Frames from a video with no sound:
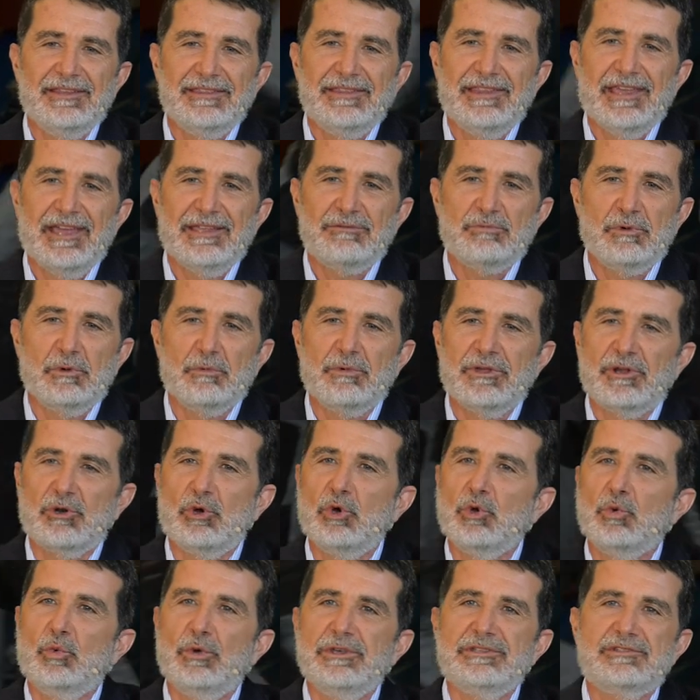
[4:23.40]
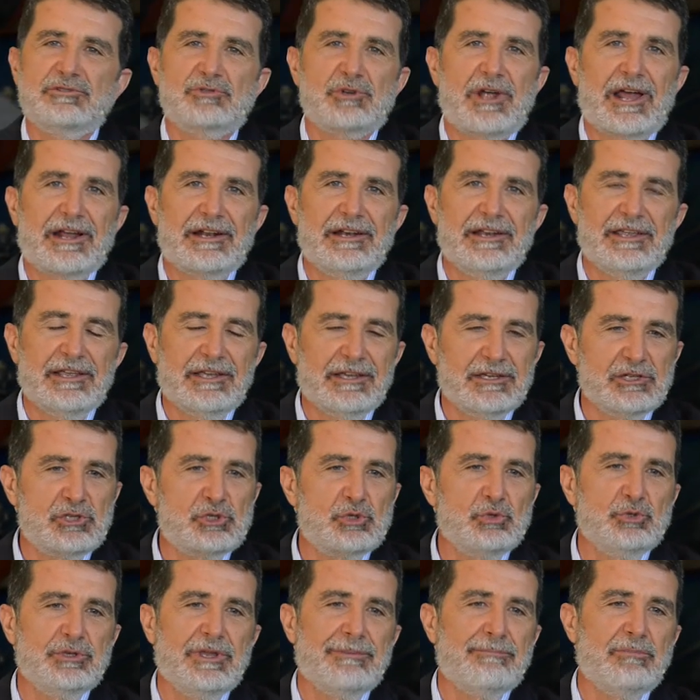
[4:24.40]
that we were always struggling.
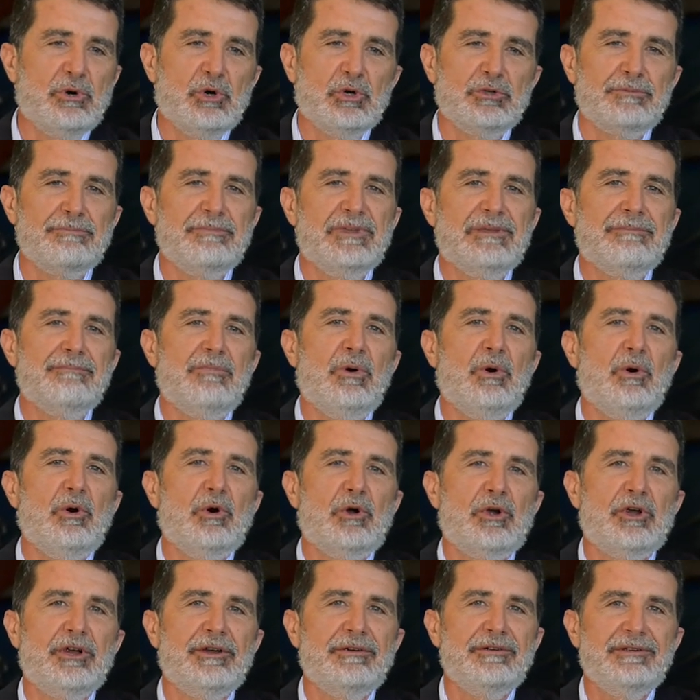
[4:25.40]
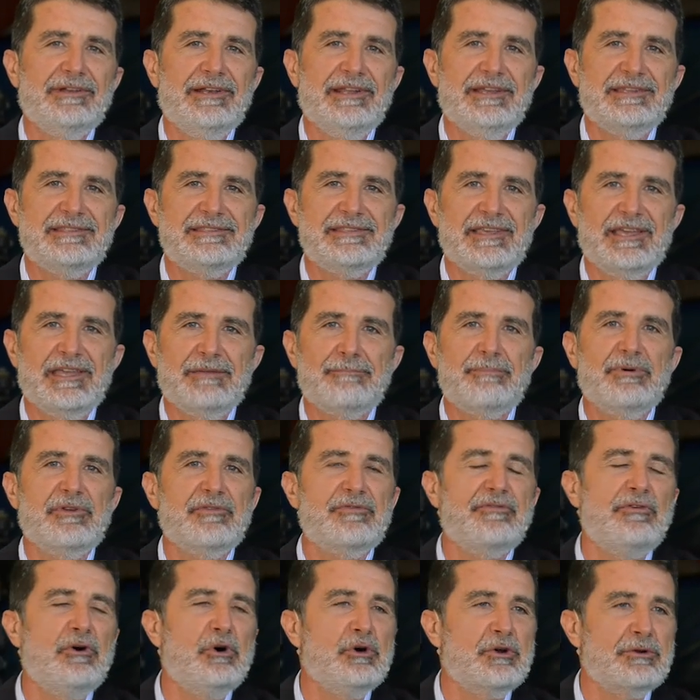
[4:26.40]
Should the boat be more, let's say,
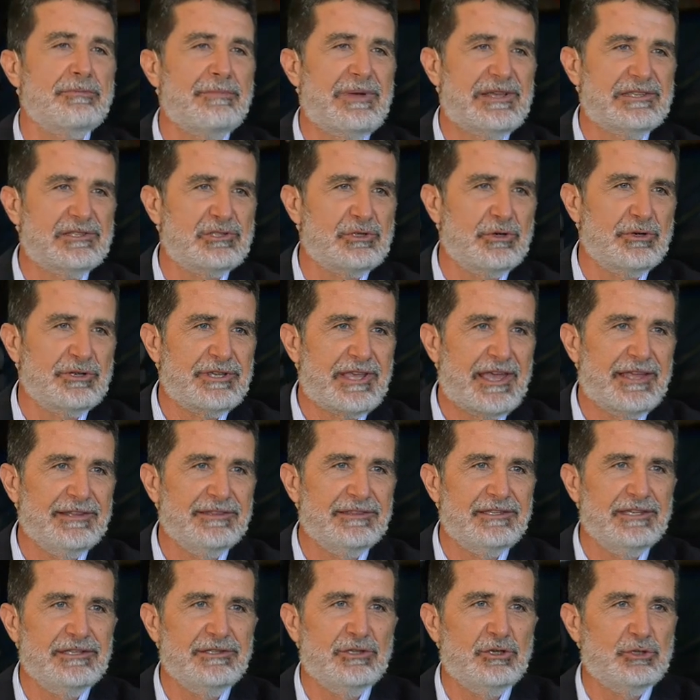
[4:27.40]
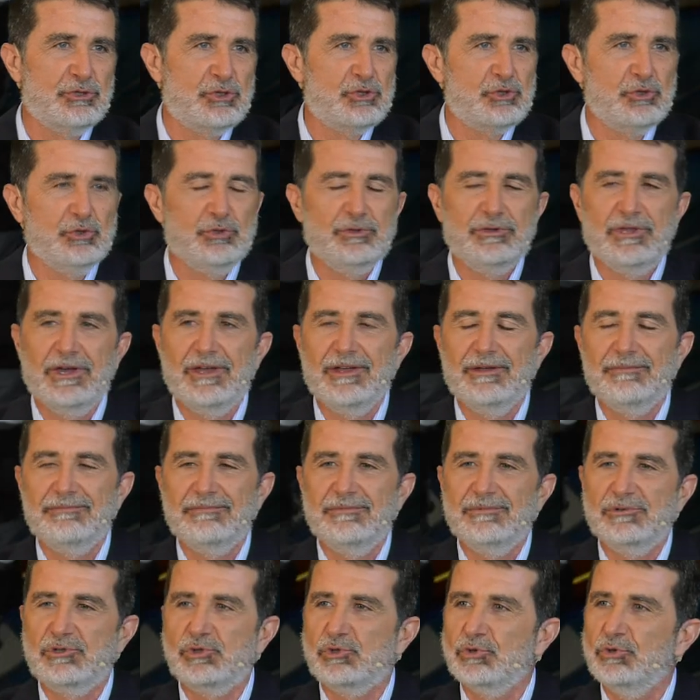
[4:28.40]
performance-oriented, or should
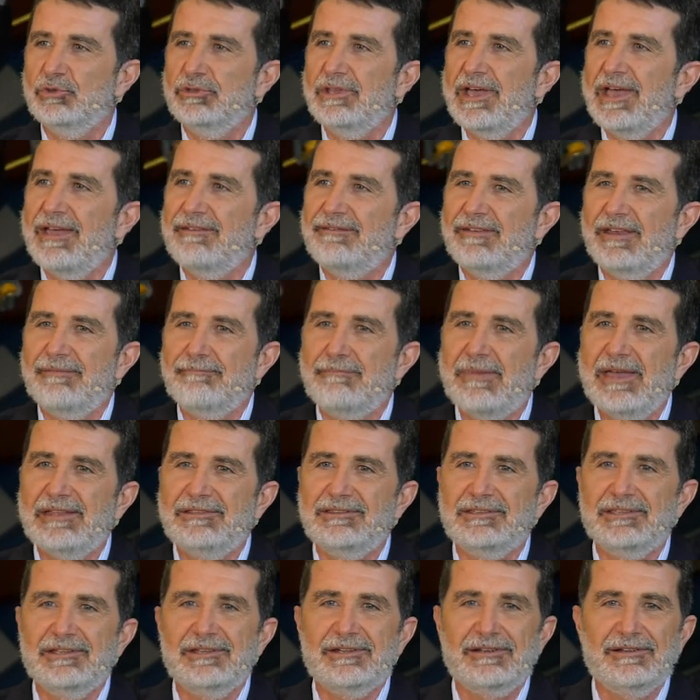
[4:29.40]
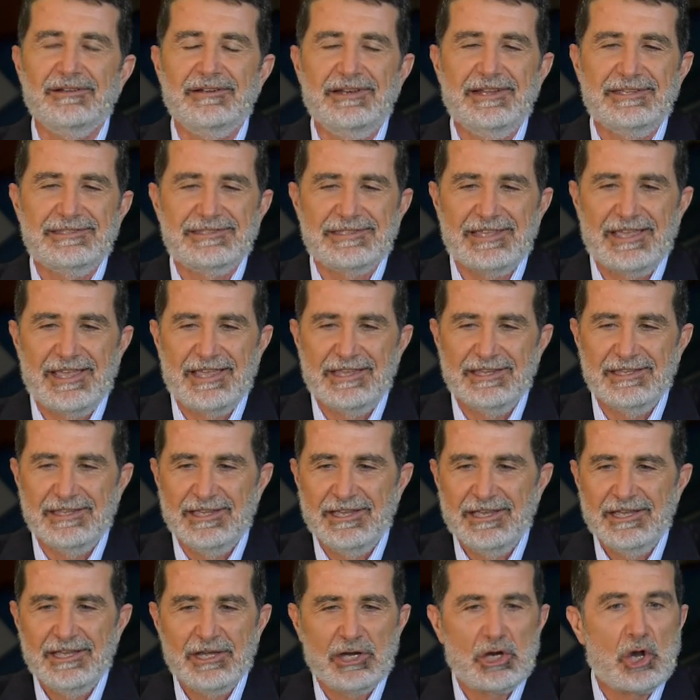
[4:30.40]
have a better, let's say,
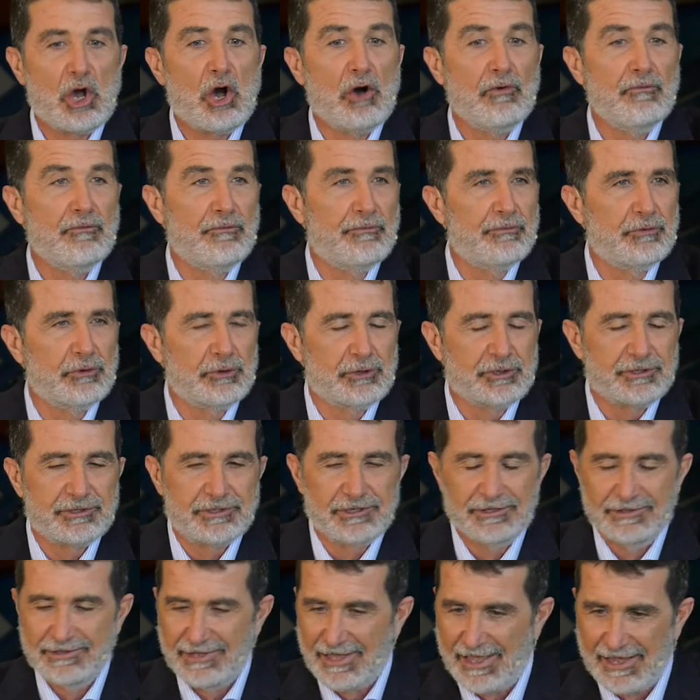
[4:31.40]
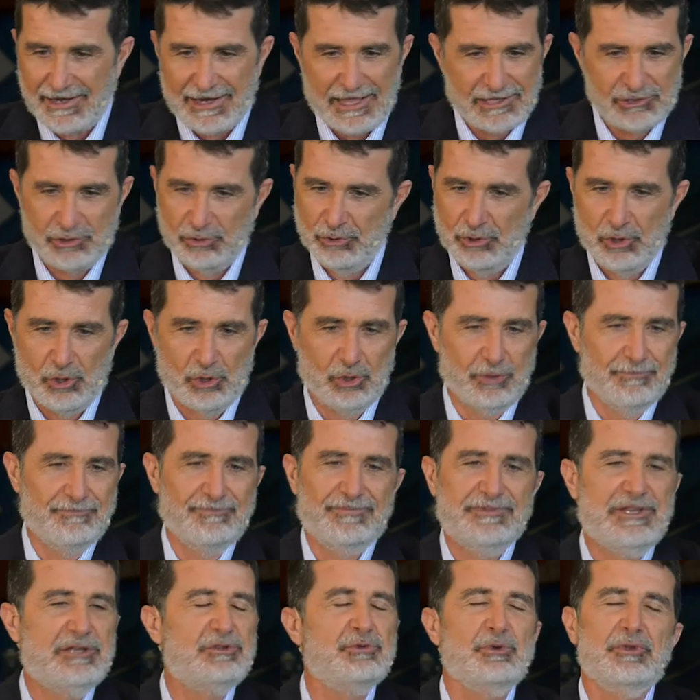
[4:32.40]
comfort? And as you know,
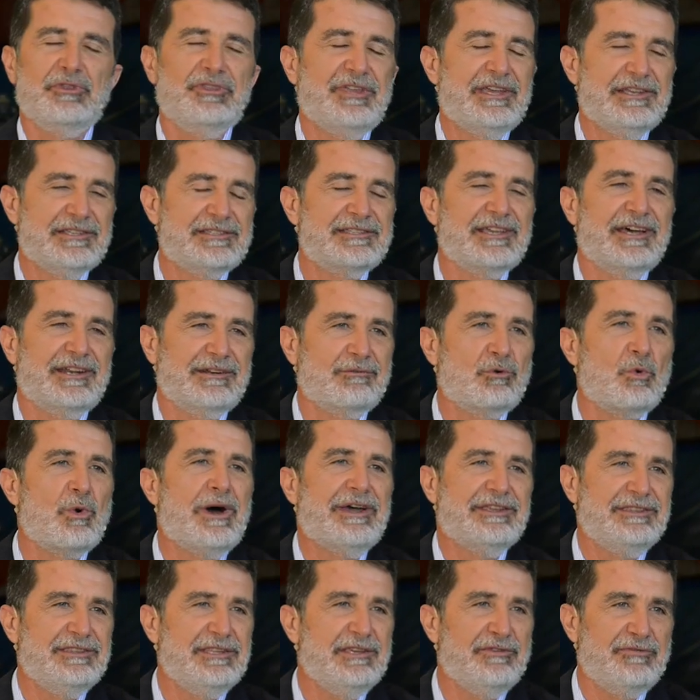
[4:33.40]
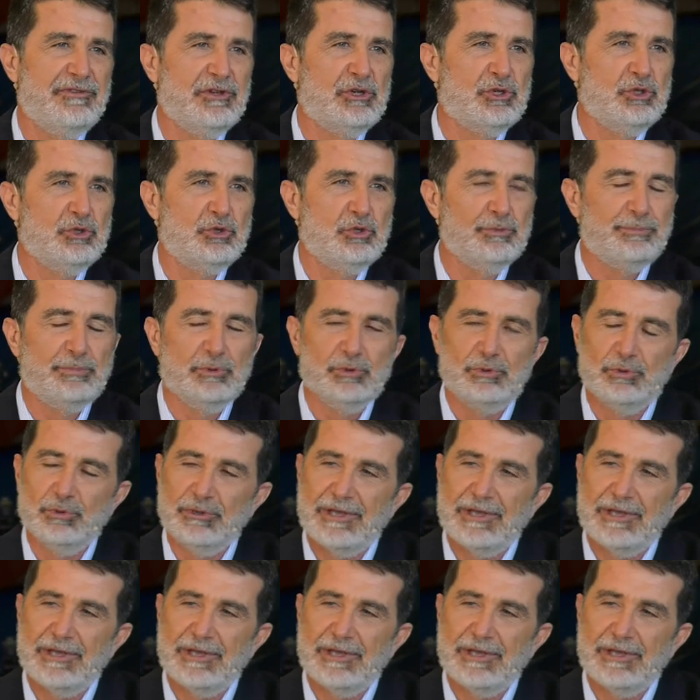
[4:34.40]
the two things are quite difficult to put